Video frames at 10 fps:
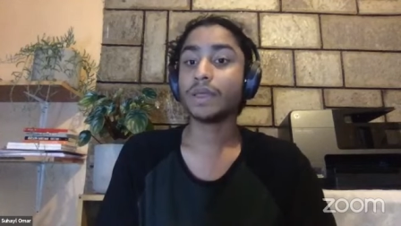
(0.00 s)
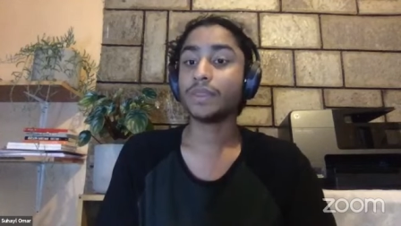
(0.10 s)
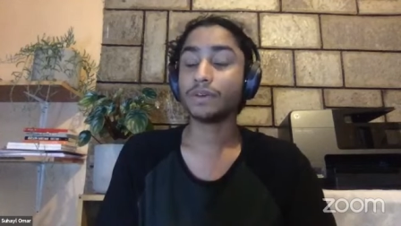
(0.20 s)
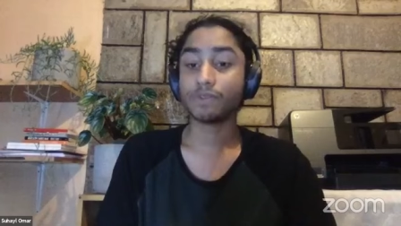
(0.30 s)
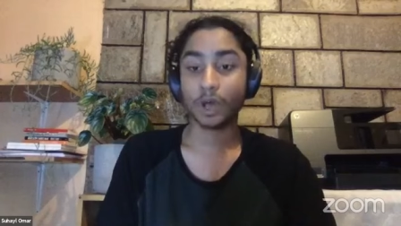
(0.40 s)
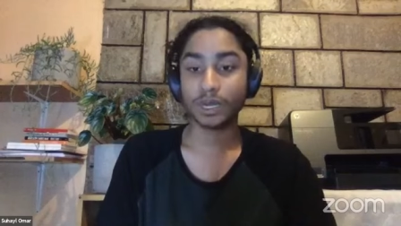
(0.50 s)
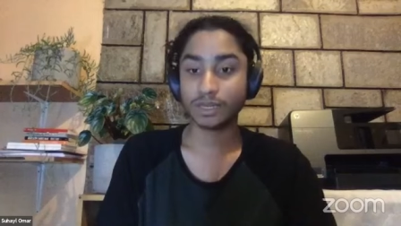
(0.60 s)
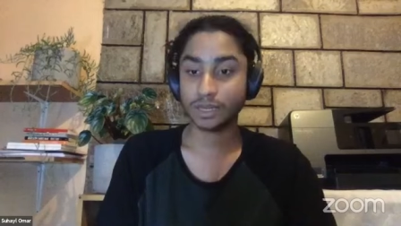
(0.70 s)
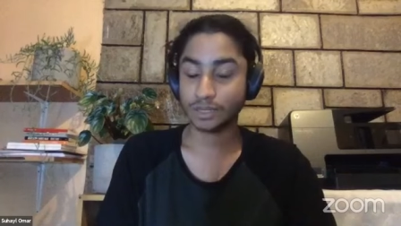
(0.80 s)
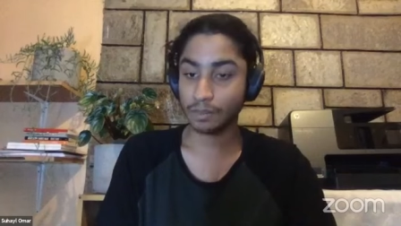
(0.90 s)
the
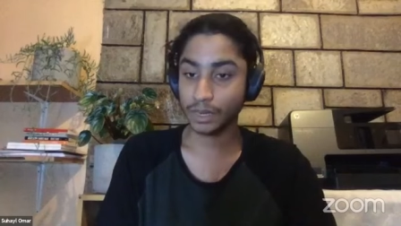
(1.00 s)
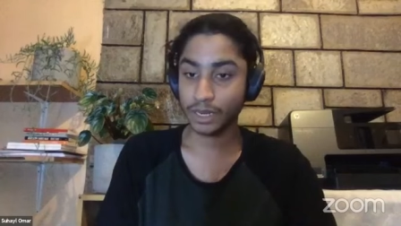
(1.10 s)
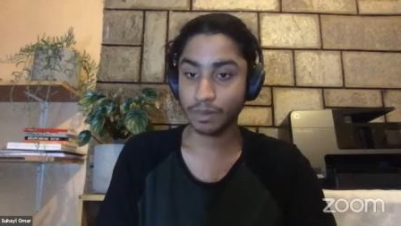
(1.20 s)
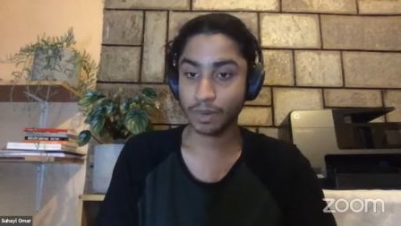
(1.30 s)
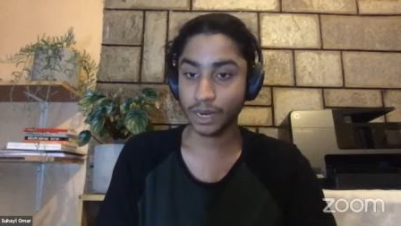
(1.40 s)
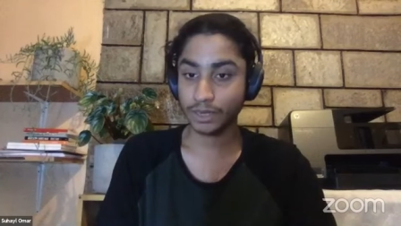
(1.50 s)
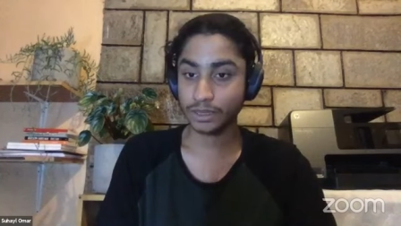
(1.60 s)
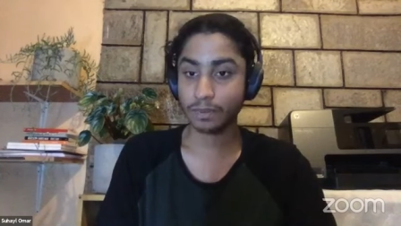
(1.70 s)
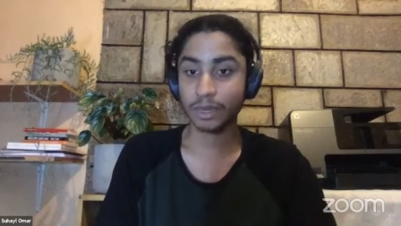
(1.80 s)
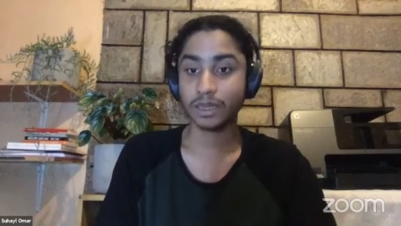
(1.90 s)
violence that's happening in
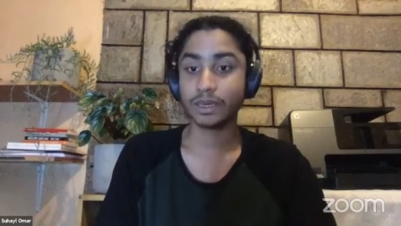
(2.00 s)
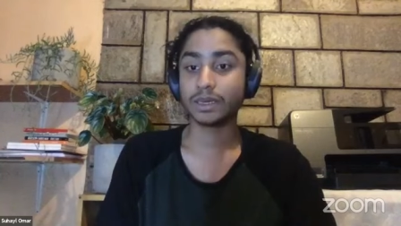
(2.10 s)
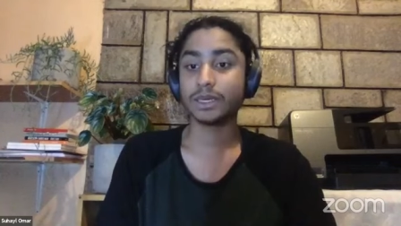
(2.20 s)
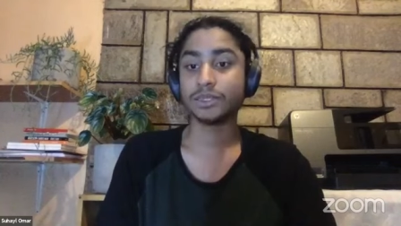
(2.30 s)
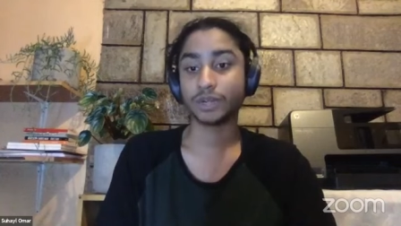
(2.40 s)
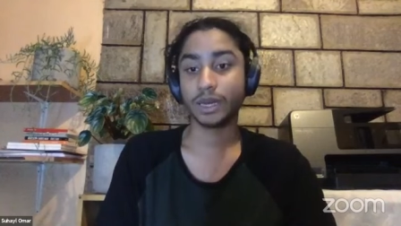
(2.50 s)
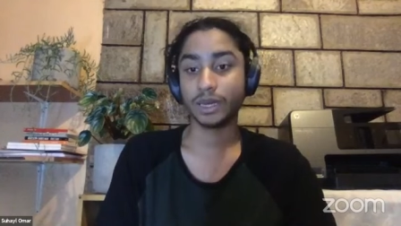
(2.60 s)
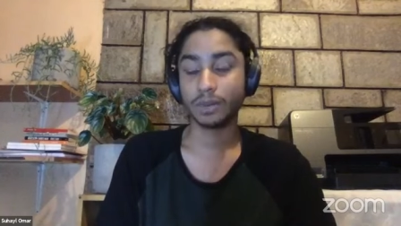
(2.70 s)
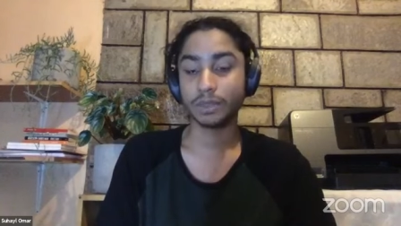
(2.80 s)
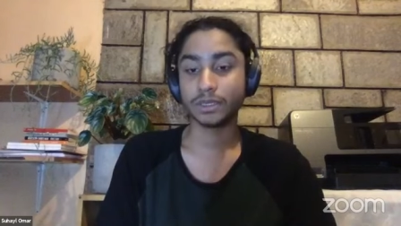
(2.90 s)
Palestine by the
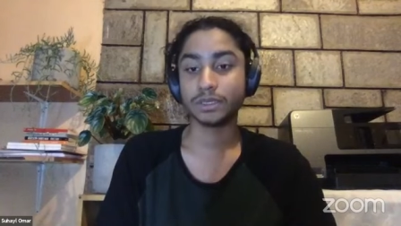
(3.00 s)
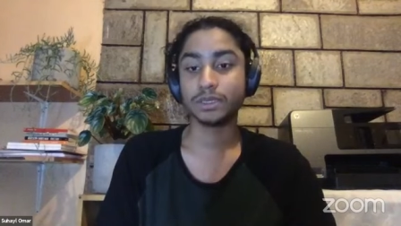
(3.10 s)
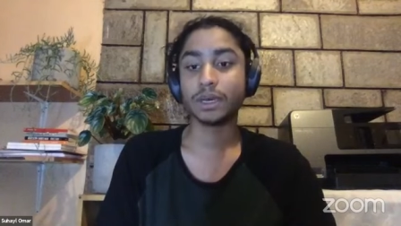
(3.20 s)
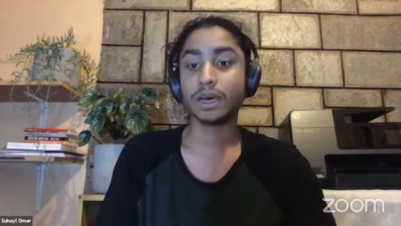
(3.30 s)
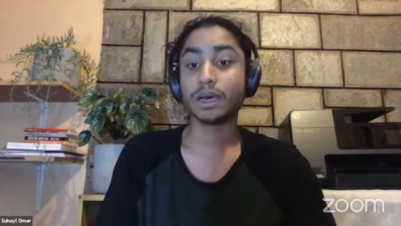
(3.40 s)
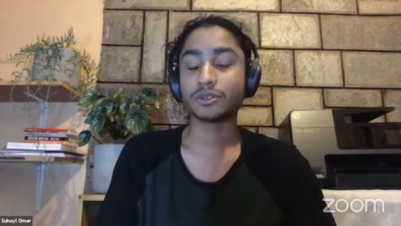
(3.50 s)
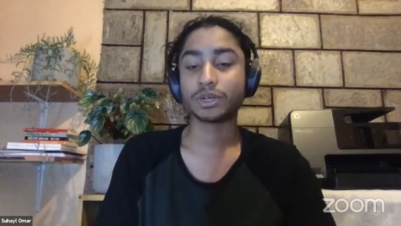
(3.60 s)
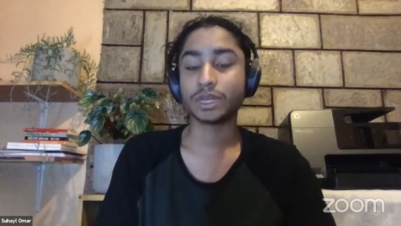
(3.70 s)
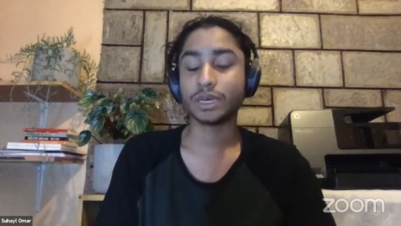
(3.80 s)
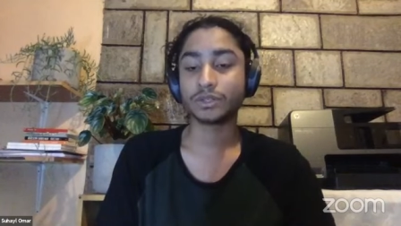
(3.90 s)
Israeli embassy, uh,
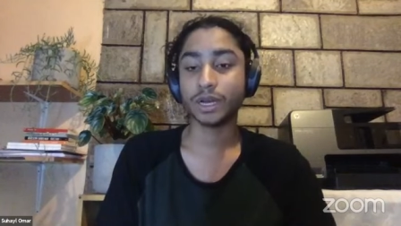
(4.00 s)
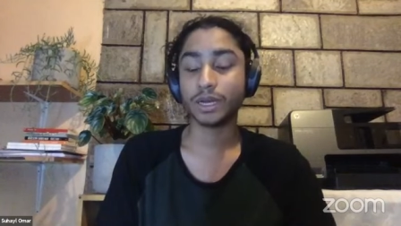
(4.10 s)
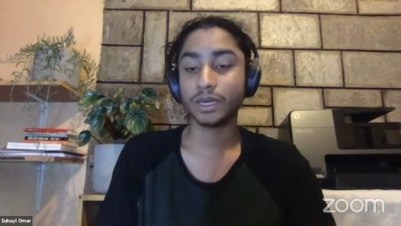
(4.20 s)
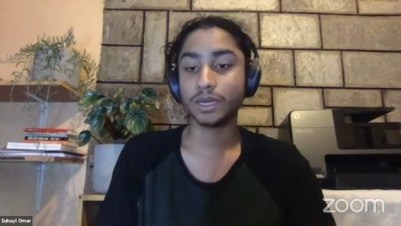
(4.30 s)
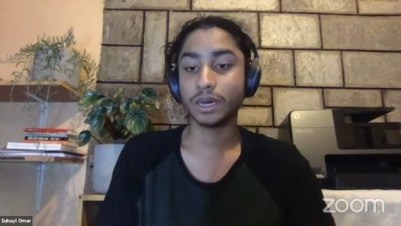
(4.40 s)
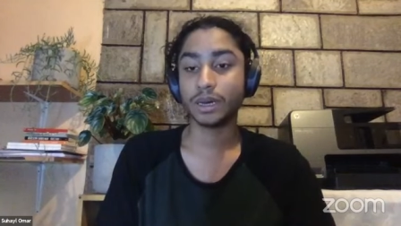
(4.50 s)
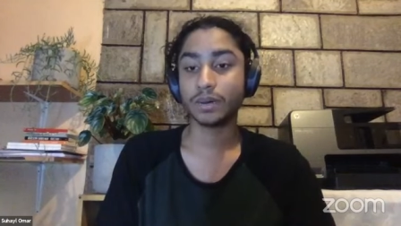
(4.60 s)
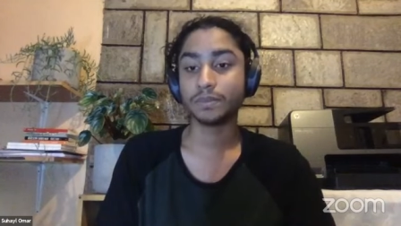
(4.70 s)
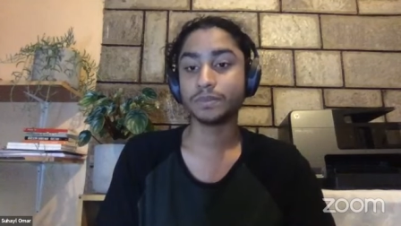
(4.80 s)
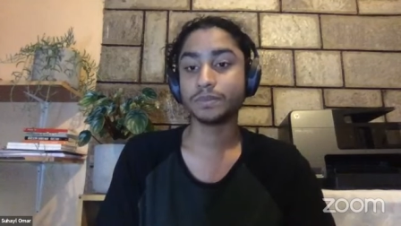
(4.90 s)
sorry, the Israeli
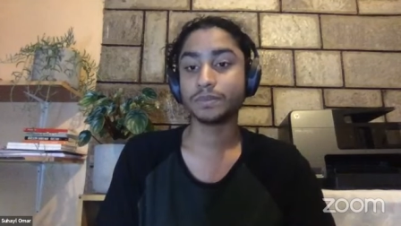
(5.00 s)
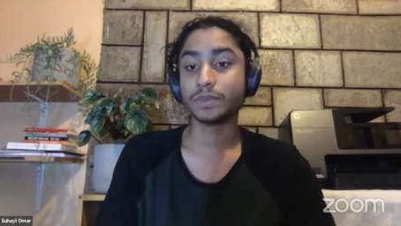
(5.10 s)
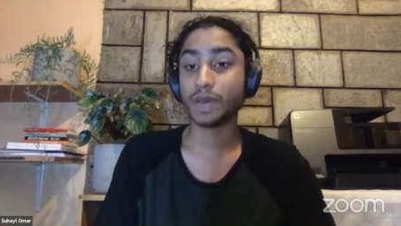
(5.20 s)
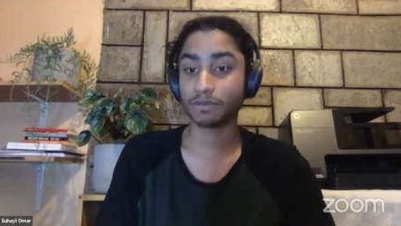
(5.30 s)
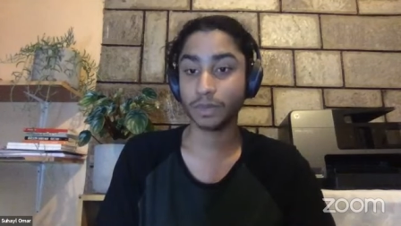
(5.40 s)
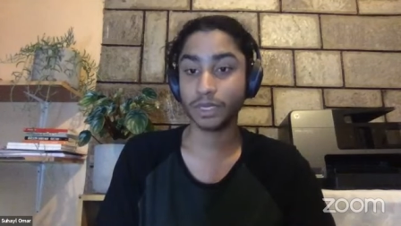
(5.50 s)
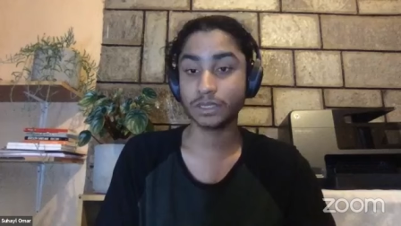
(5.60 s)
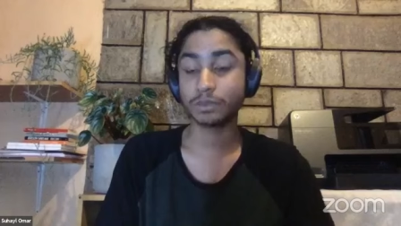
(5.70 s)
um, government.